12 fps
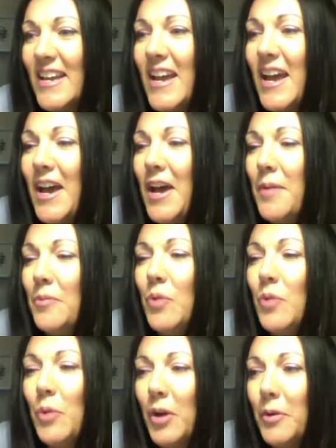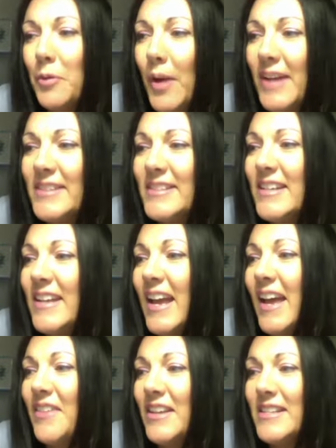Um, we work with Bryson
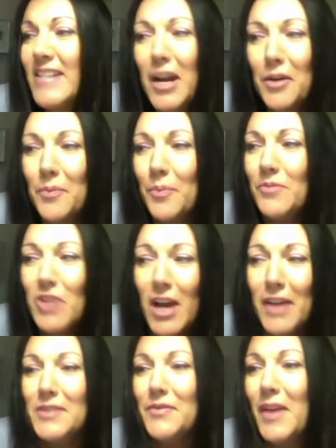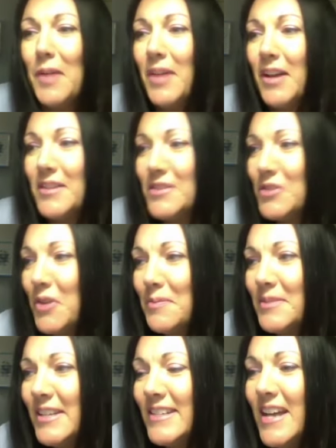and the entire Giles family on scripts
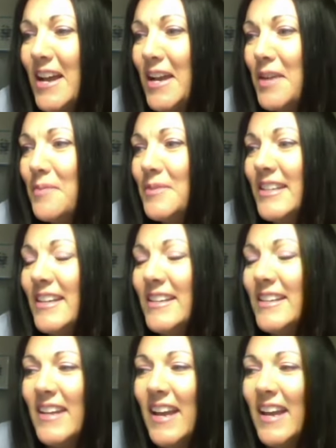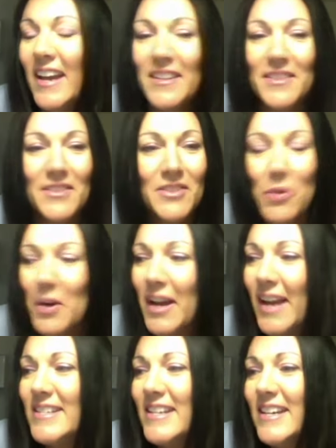at times and, and story
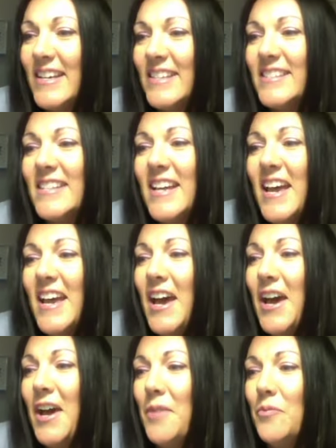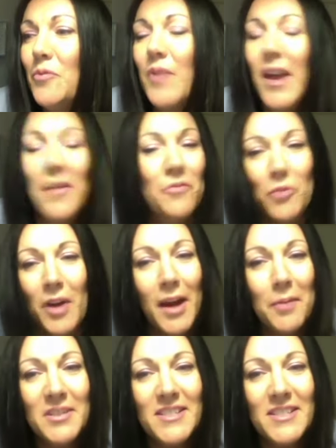ideas, um, and we're
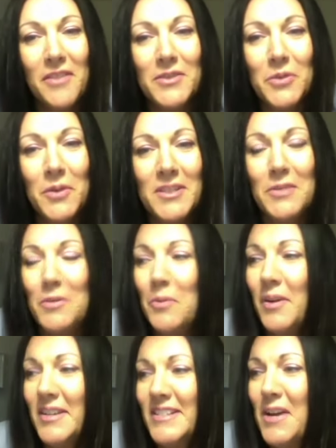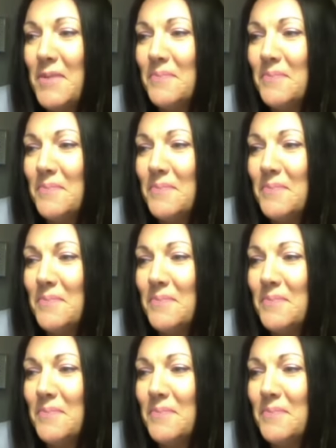able to tell the stories that we want to tell.